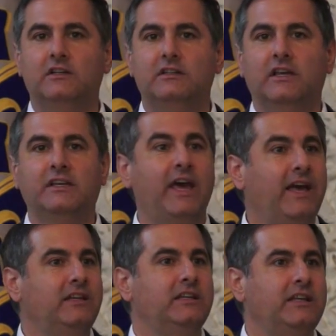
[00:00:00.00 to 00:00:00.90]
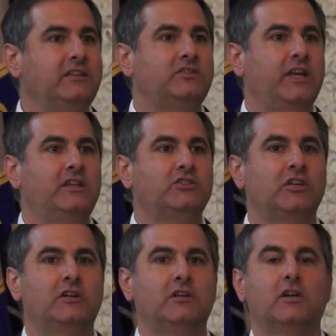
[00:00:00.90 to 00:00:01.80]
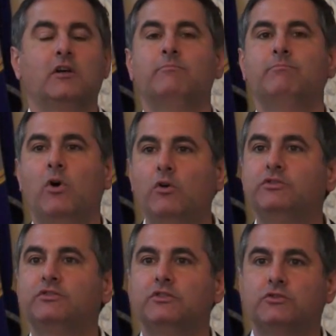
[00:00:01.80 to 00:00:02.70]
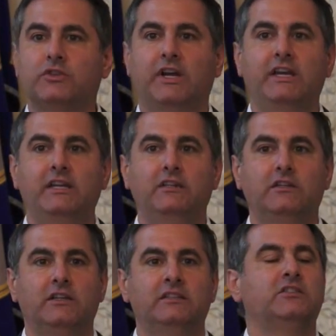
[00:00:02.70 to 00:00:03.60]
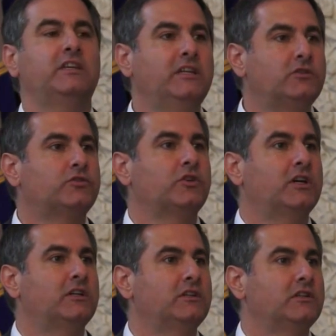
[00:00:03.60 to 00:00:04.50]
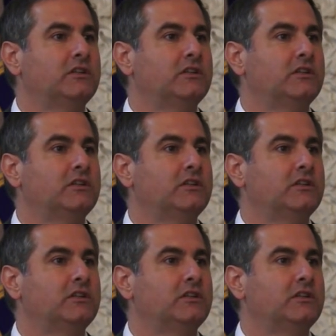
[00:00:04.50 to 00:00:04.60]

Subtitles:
Again, in East Asia, most trade is intra-regional